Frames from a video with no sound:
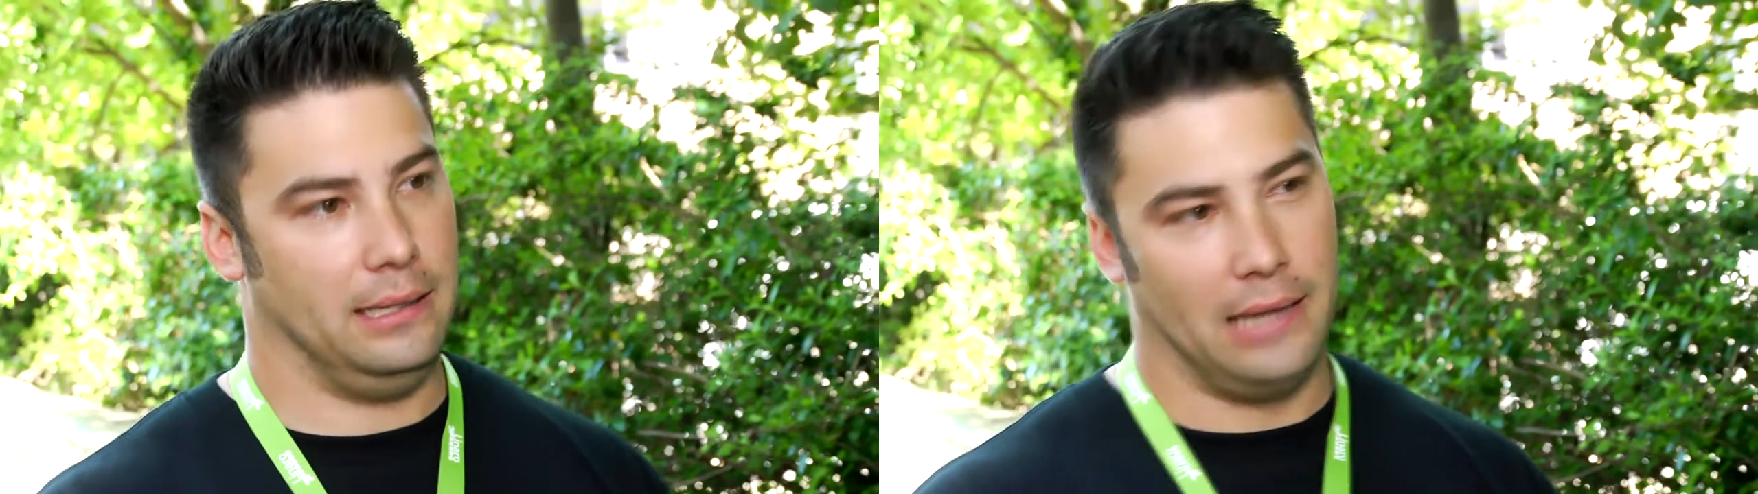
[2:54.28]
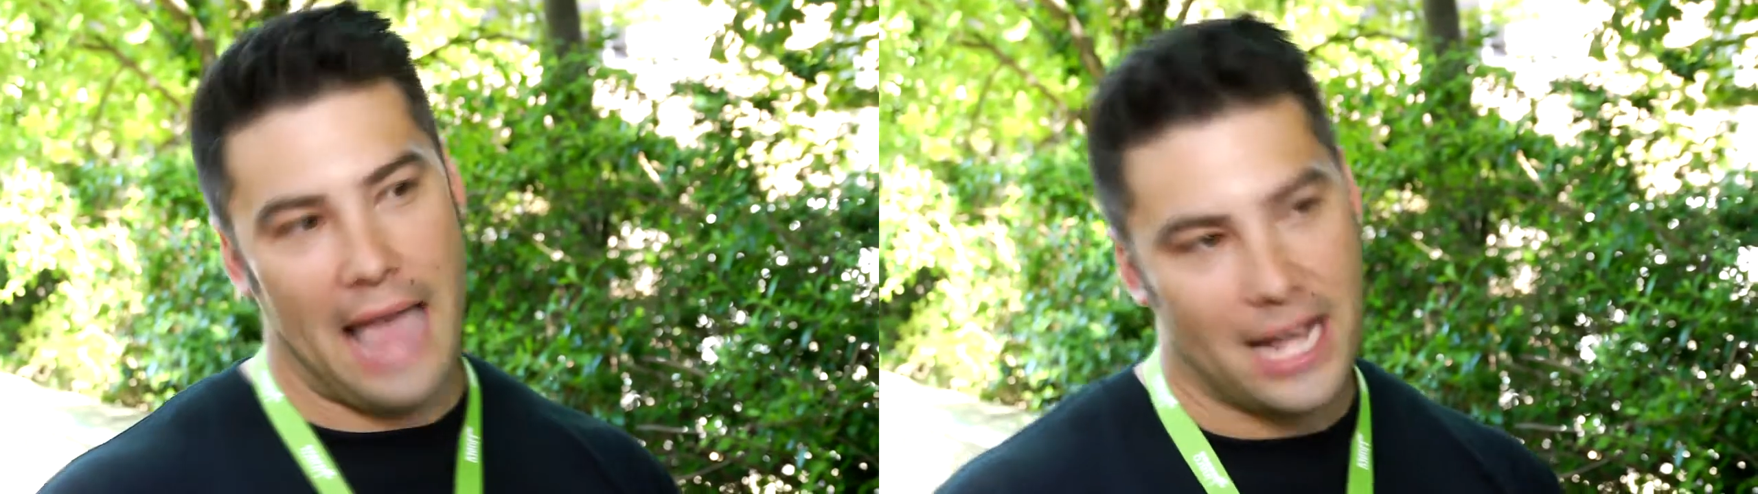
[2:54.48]

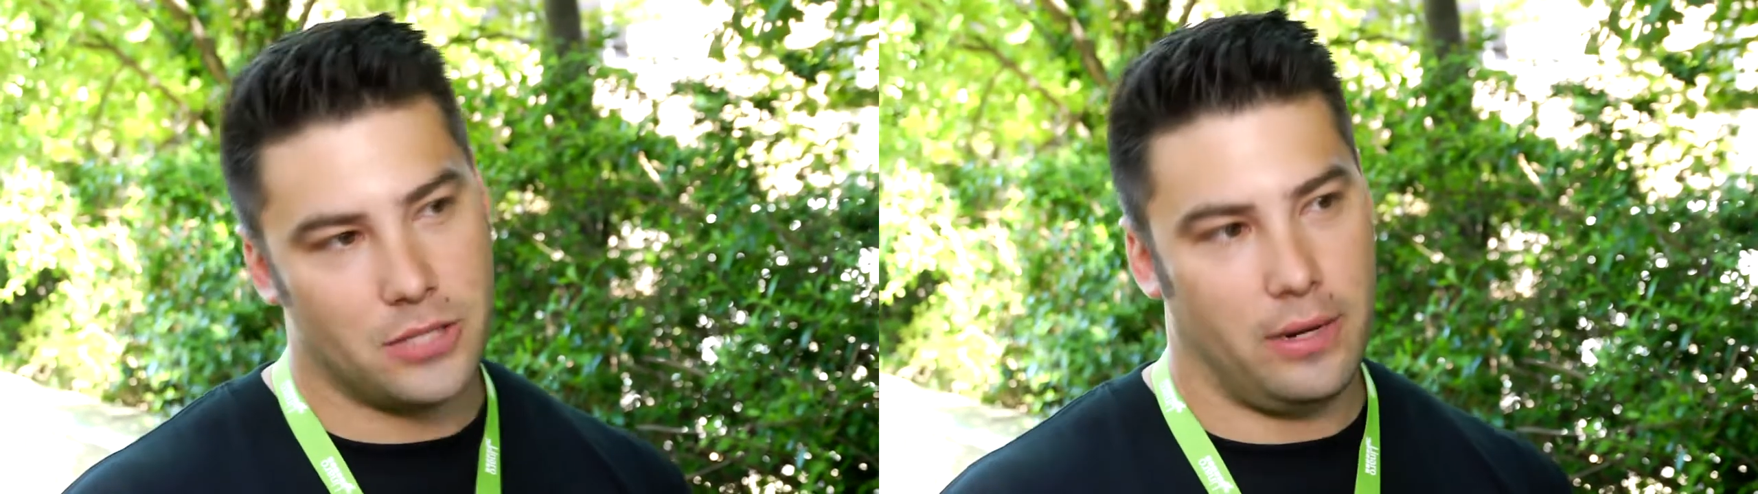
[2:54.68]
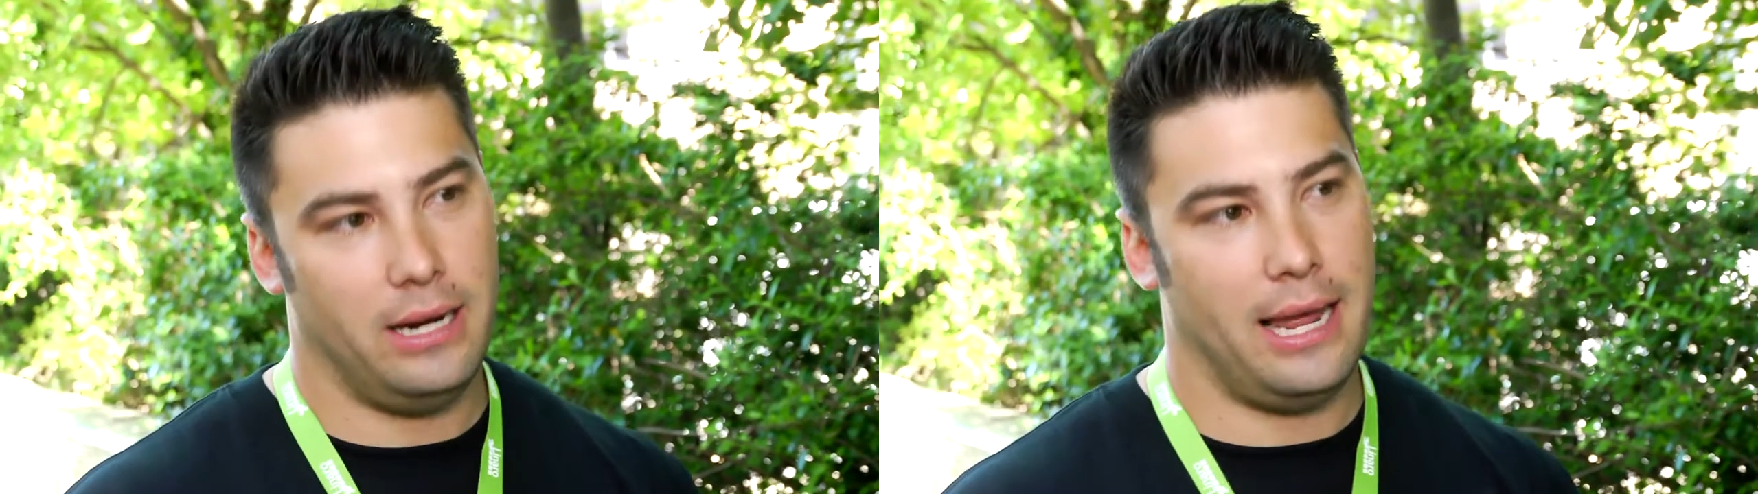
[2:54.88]

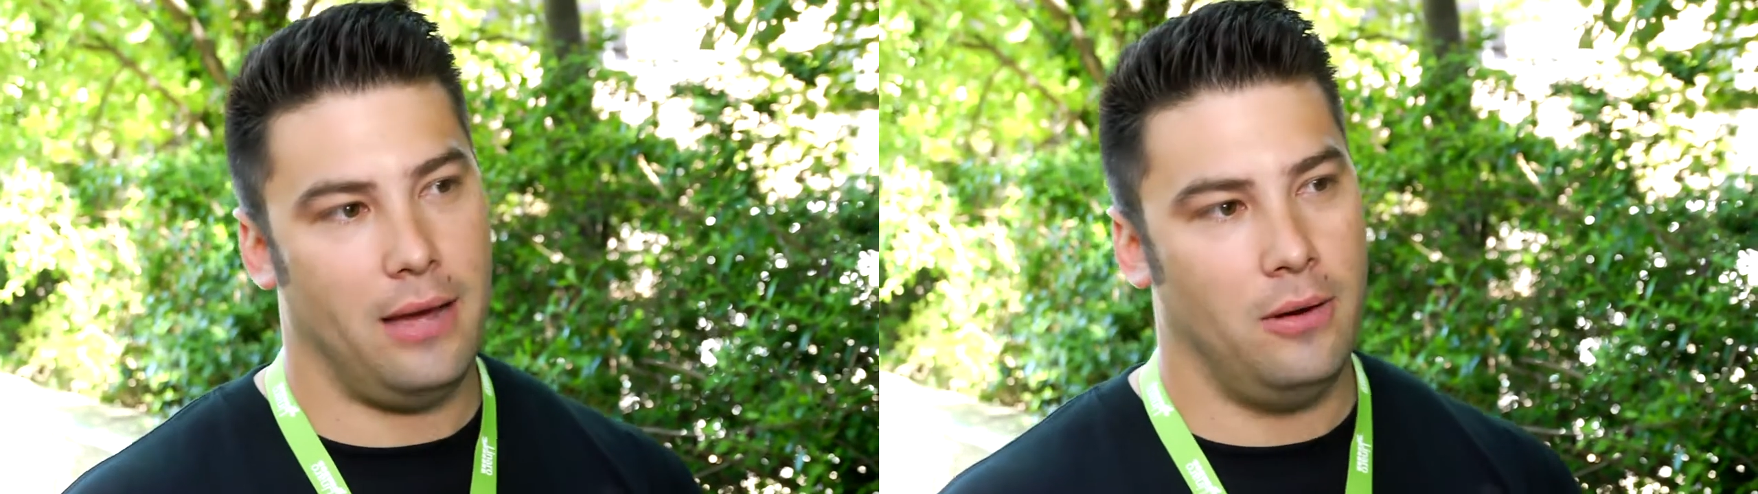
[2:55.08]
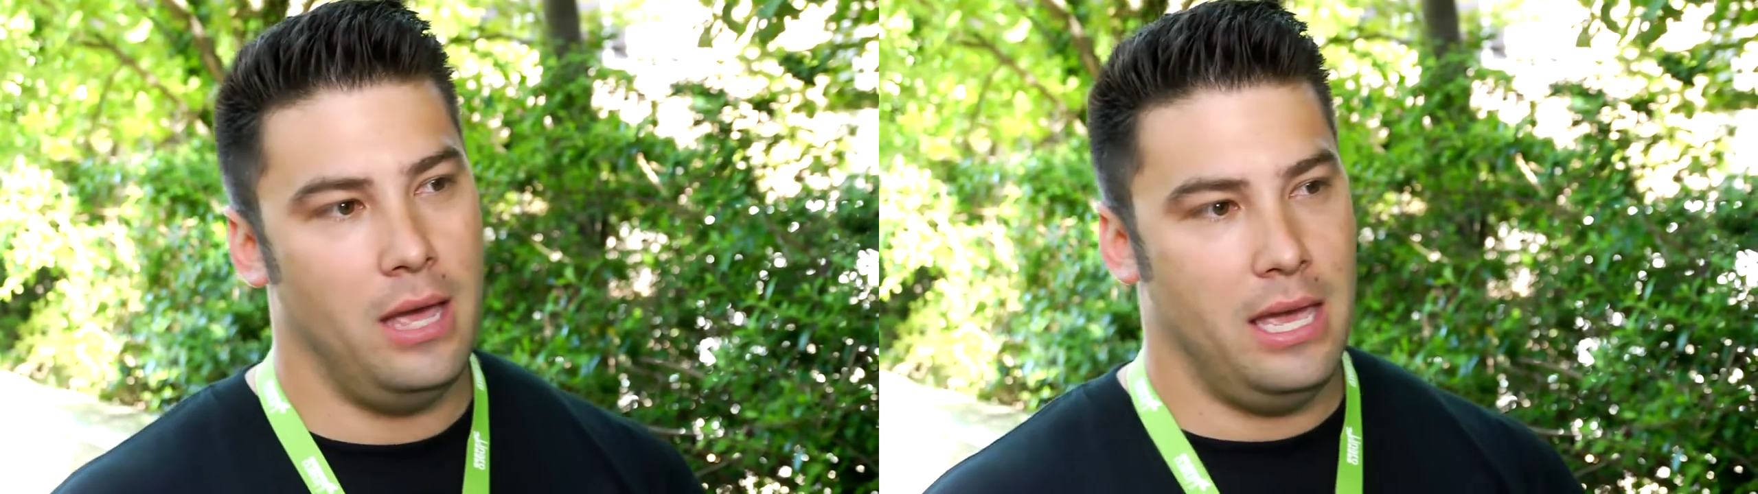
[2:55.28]
lacks right
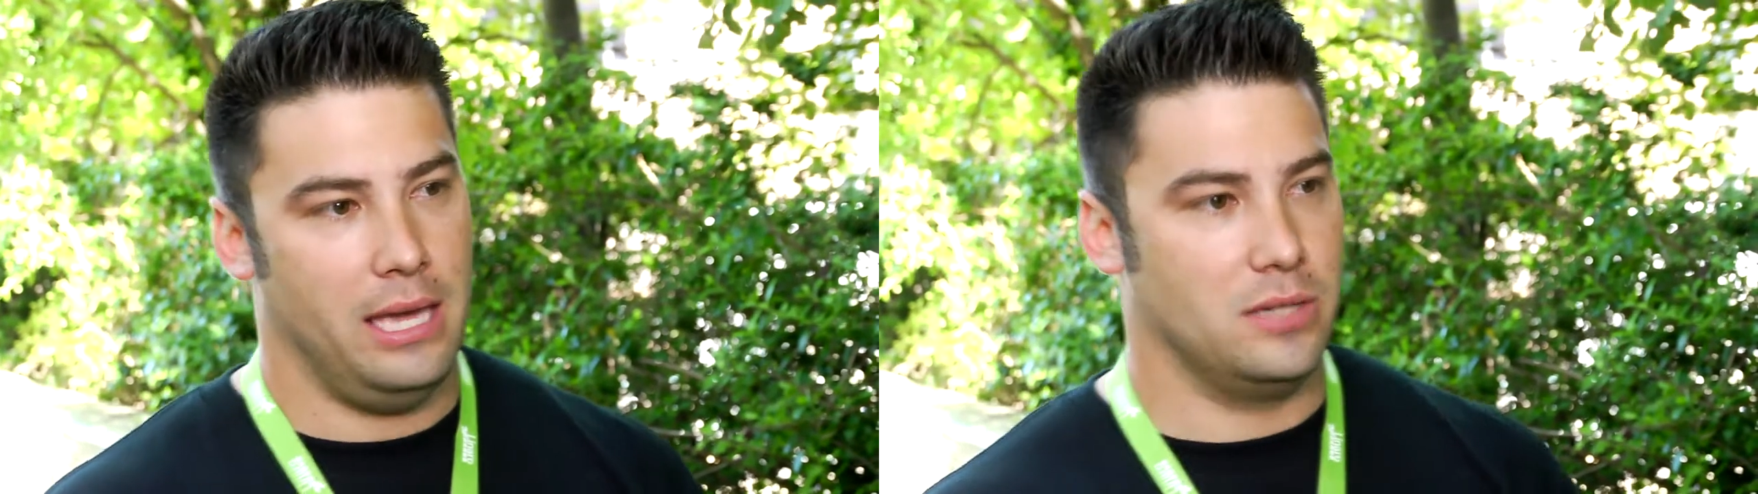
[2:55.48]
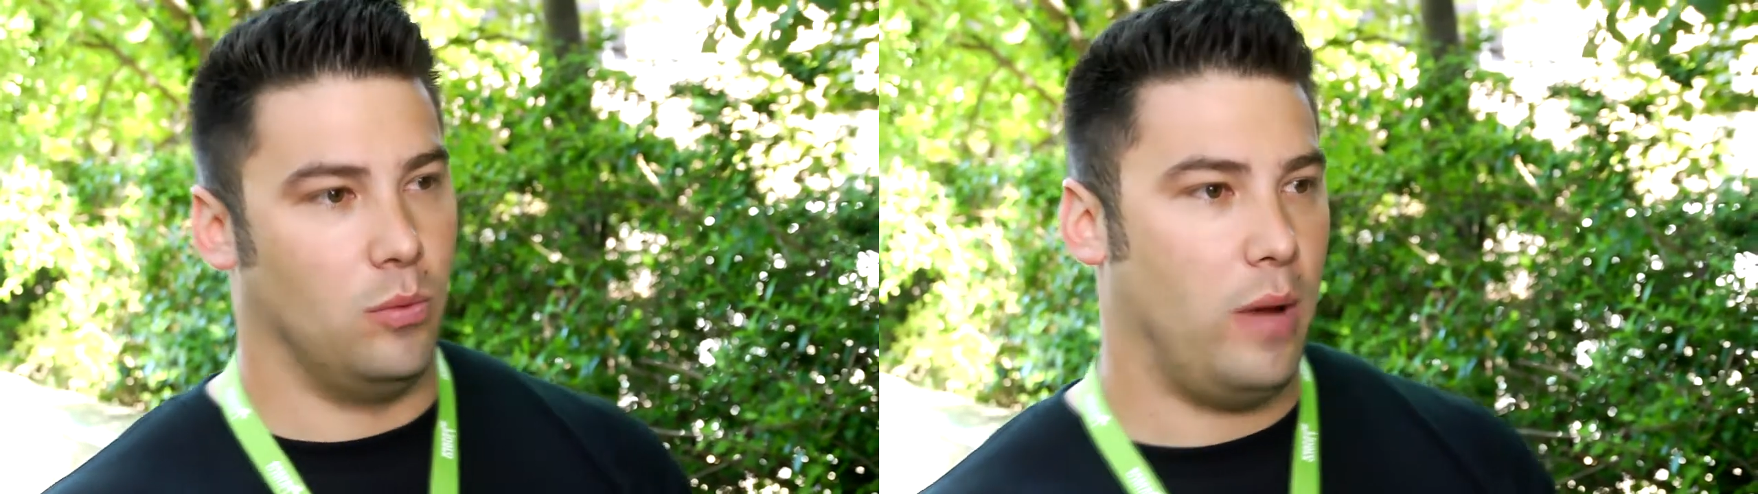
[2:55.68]
now is a